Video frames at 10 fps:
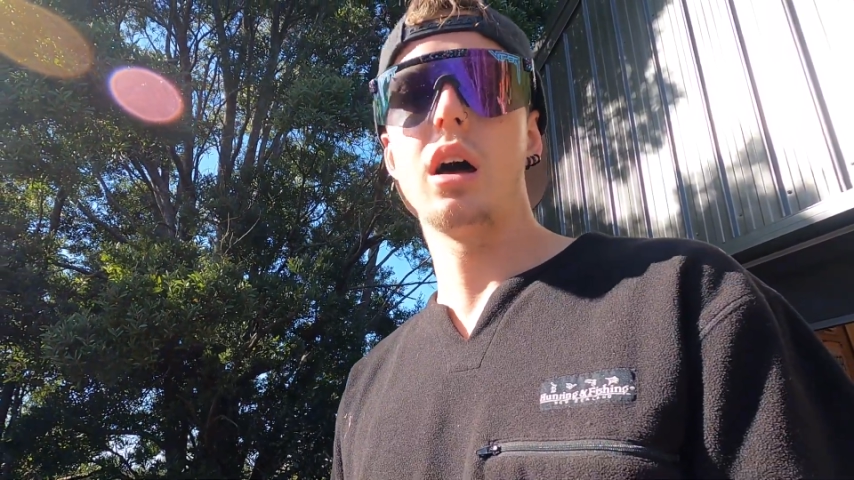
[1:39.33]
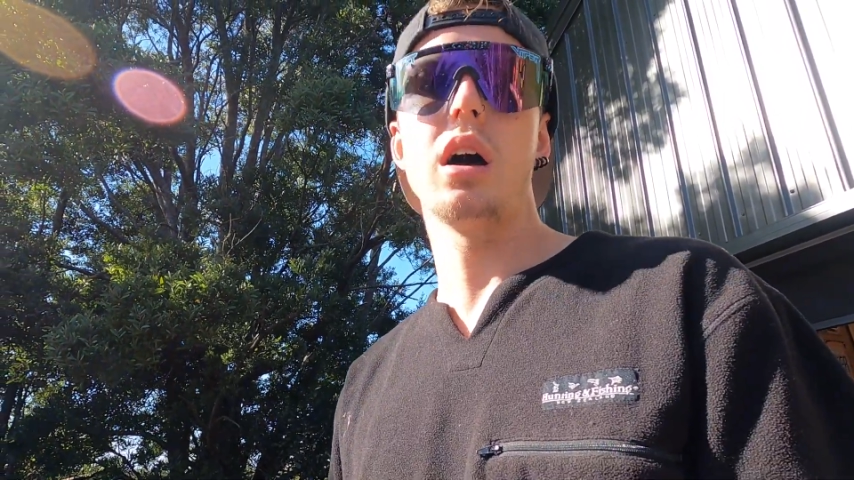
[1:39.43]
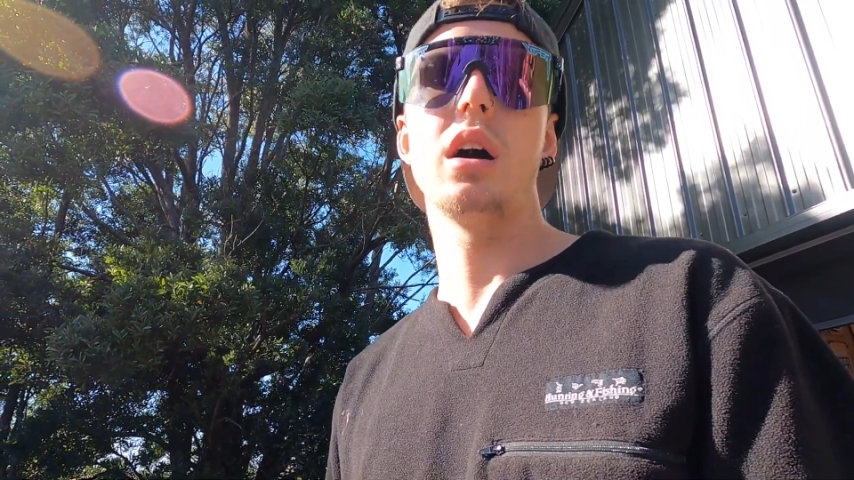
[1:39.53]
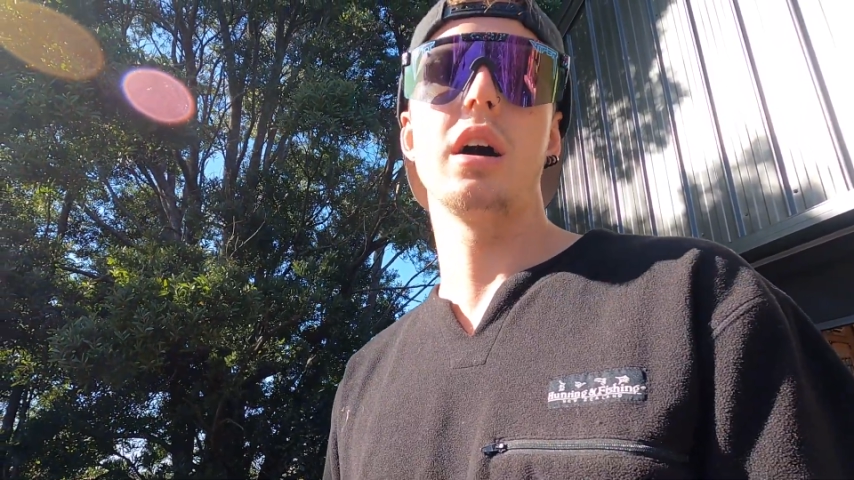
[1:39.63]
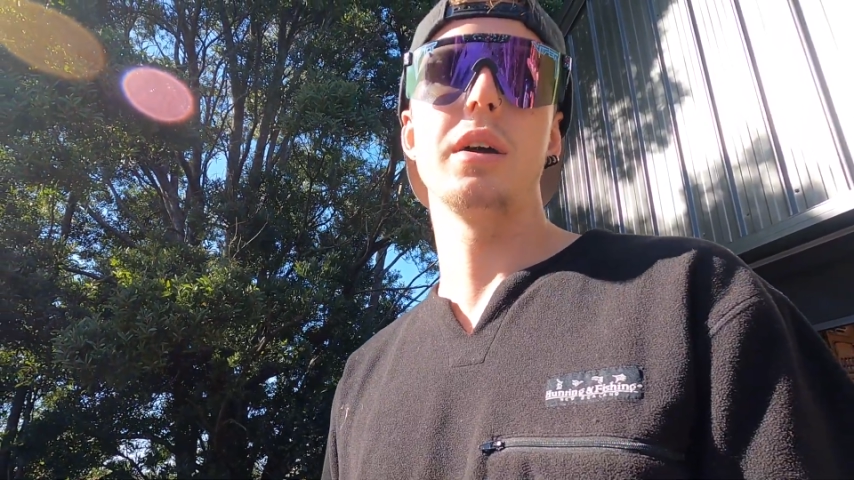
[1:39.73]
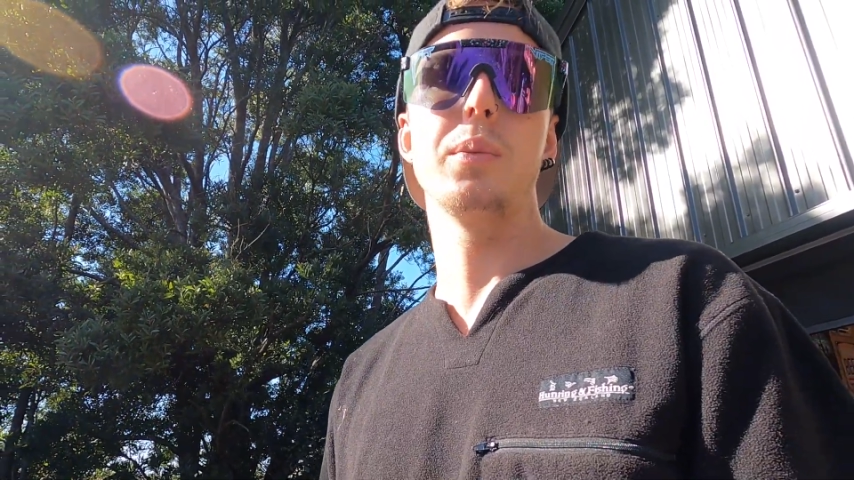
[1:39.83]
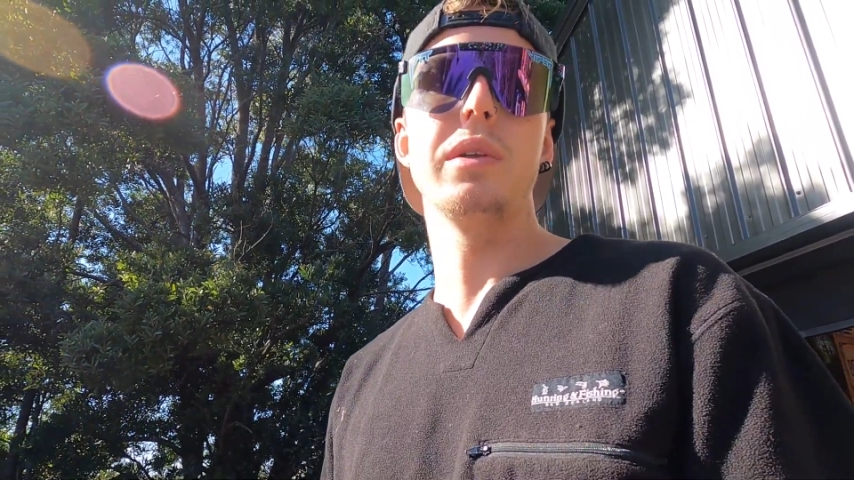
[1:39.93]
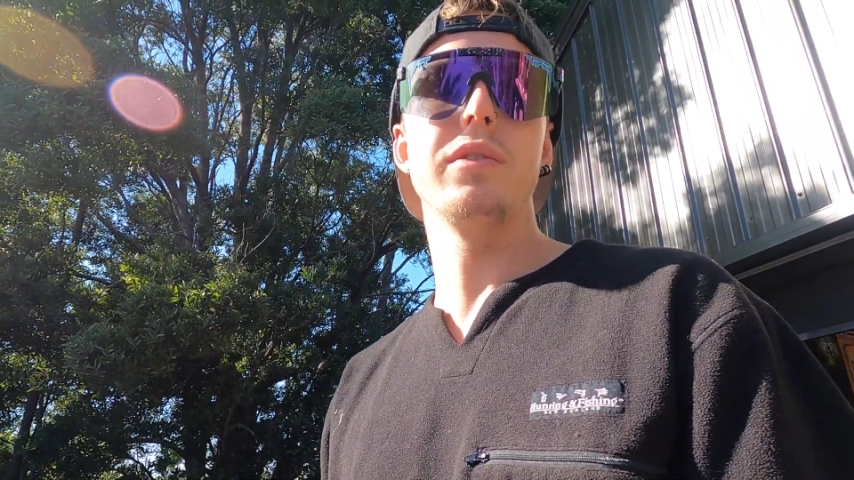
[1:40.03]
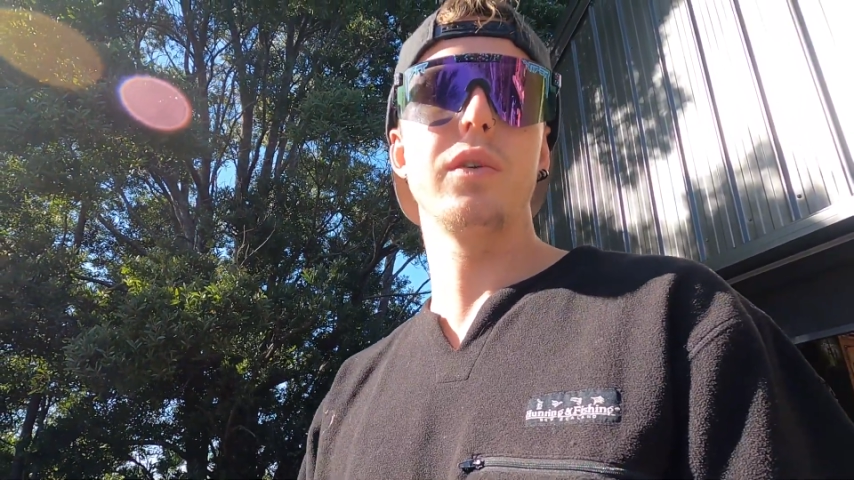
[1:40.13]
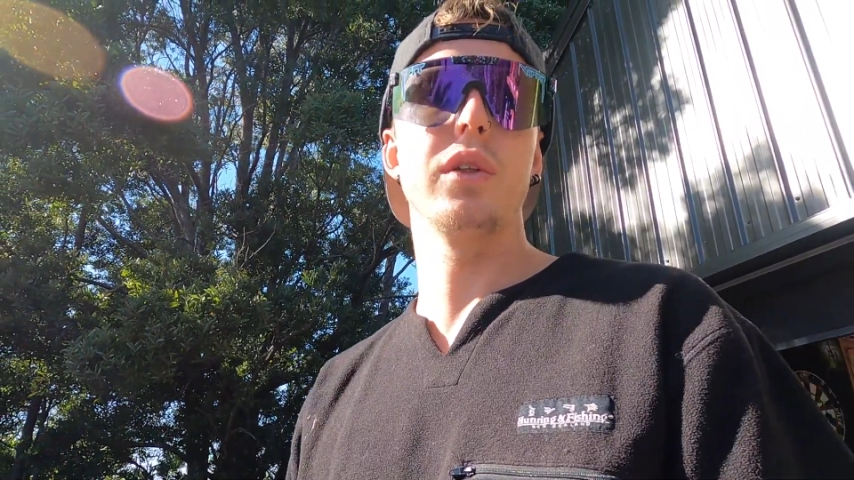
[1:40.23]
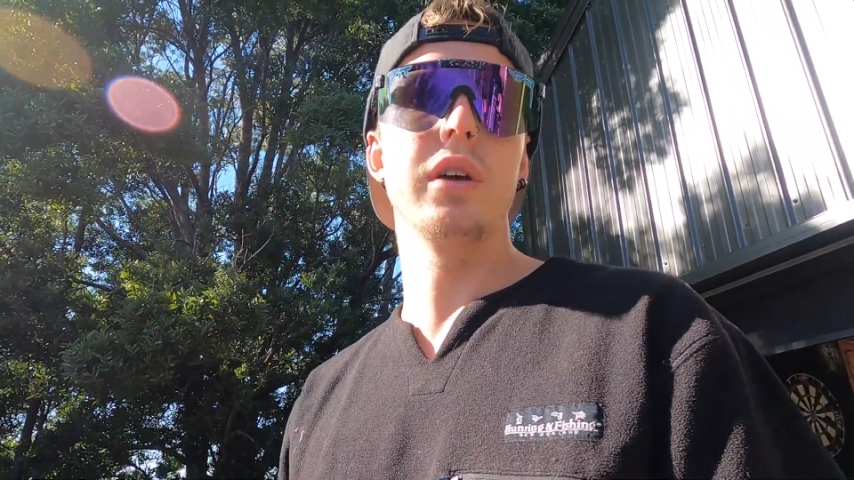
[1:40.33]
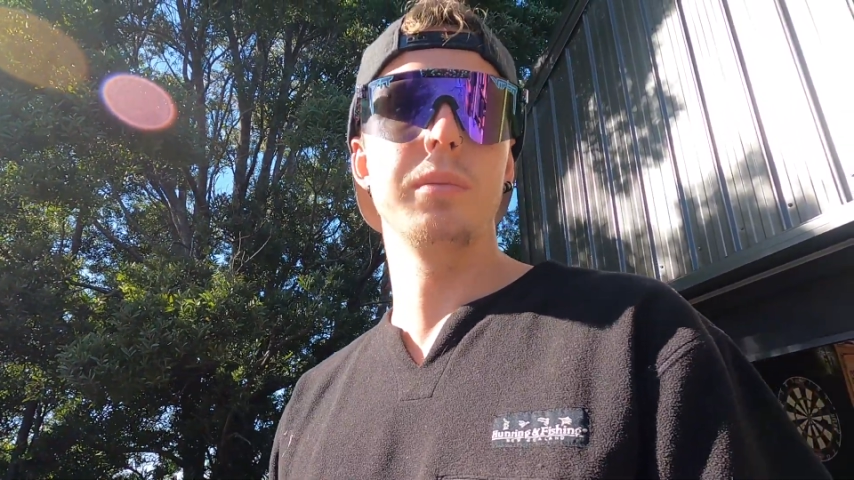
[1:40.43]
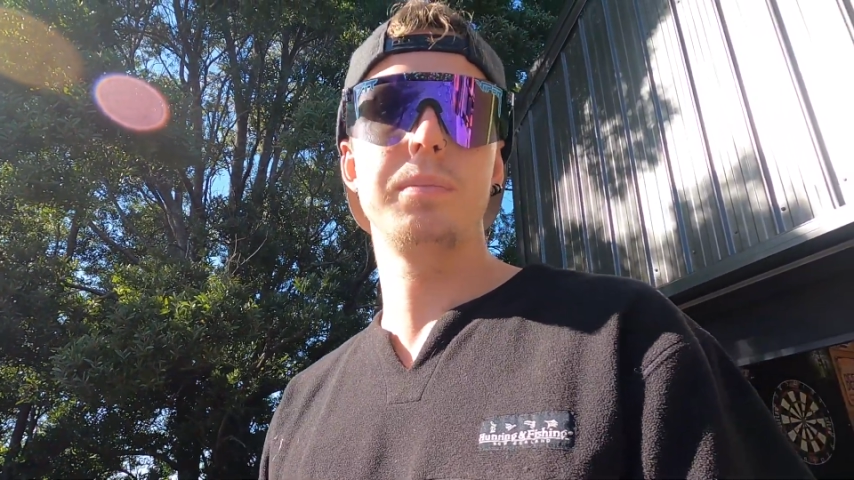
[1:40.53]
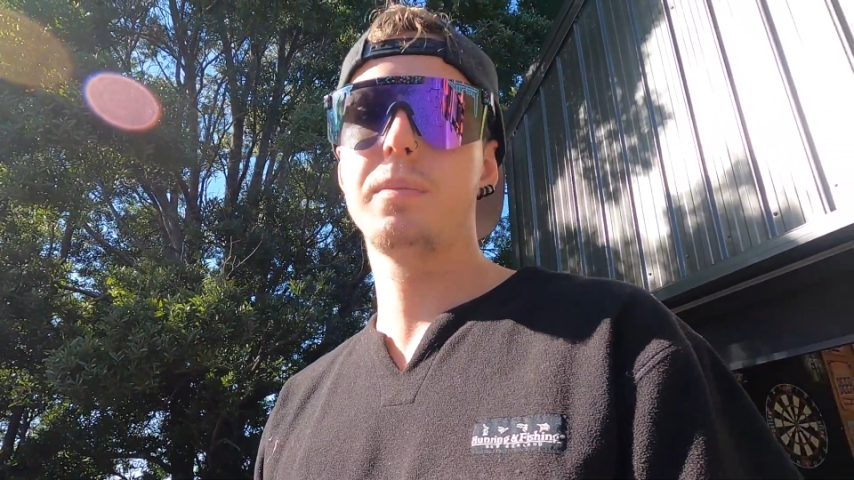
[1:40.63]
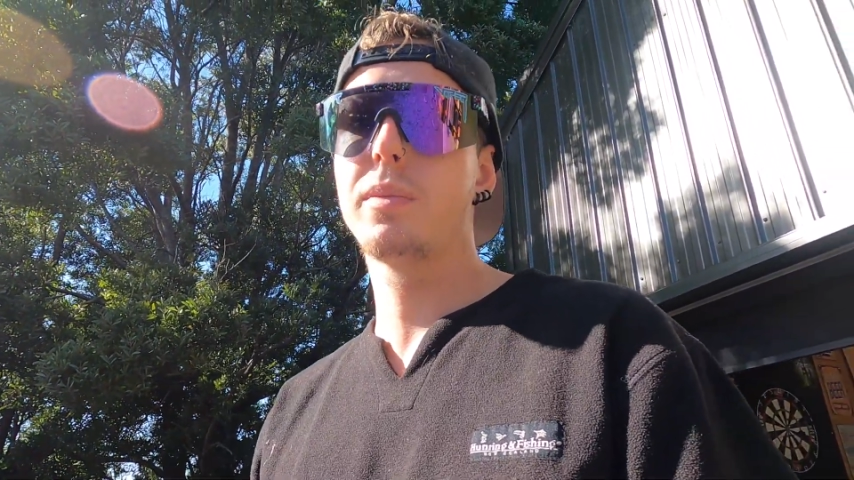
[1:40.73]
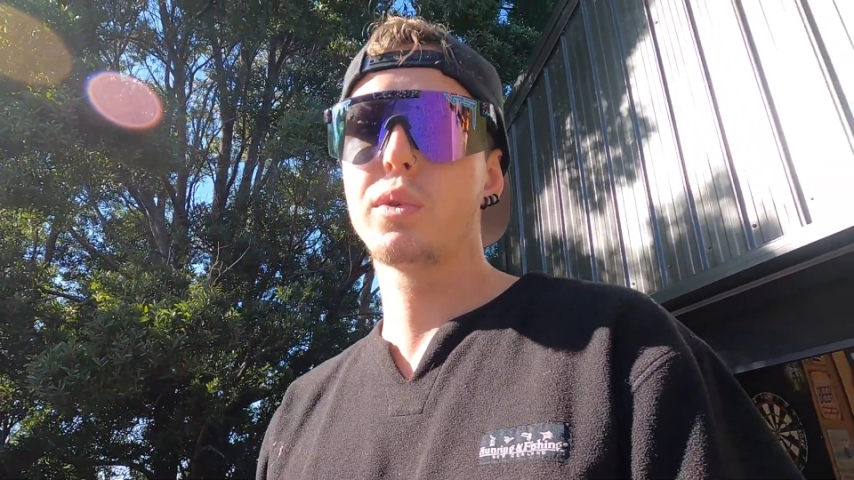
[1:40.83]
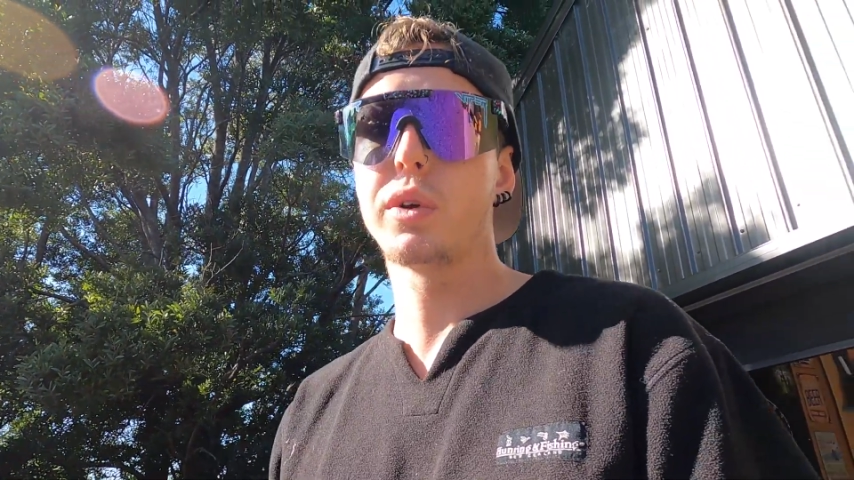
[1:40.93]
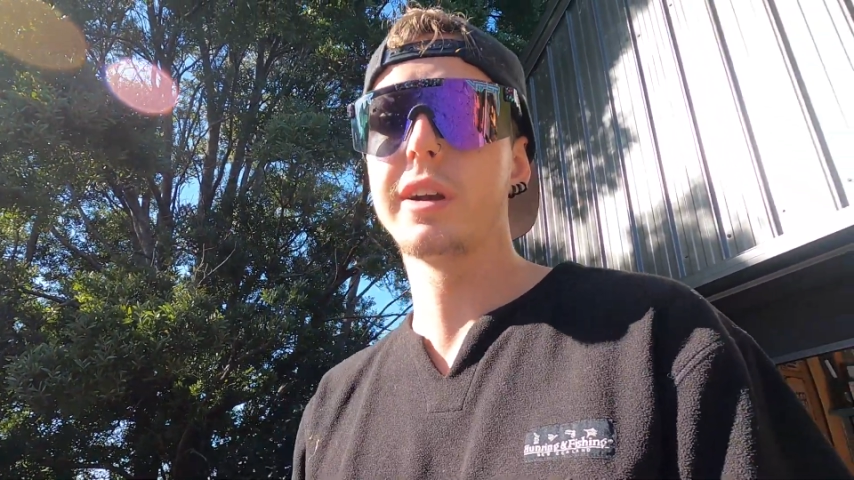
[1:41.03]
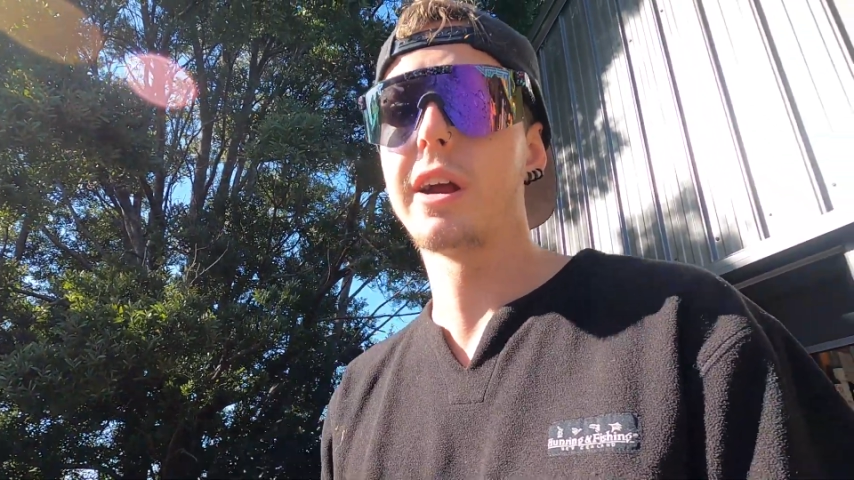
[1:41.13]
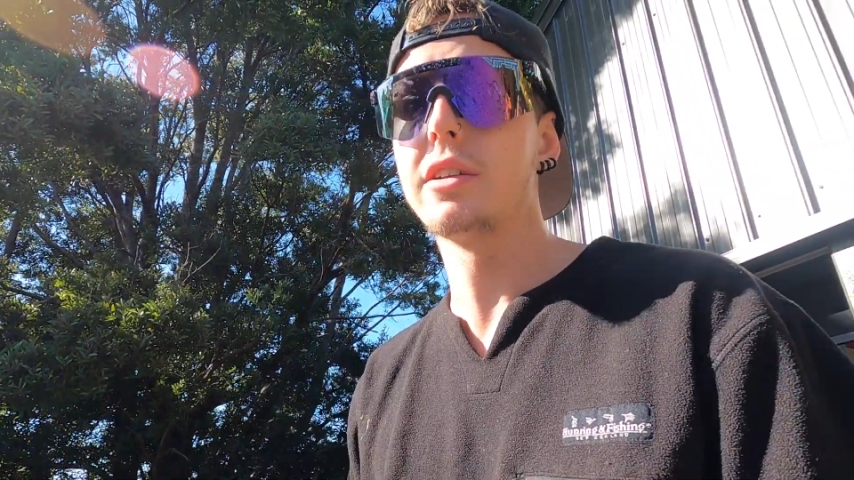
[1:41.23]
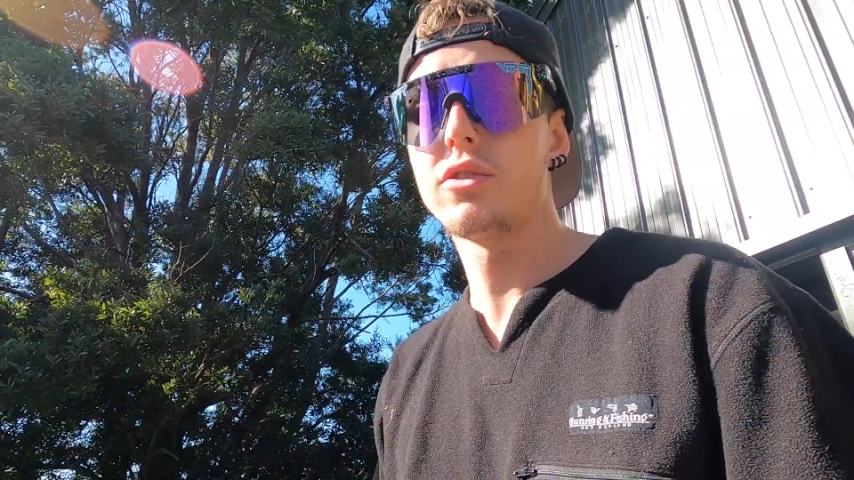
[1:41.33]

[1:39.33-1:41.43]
I went for the $3,000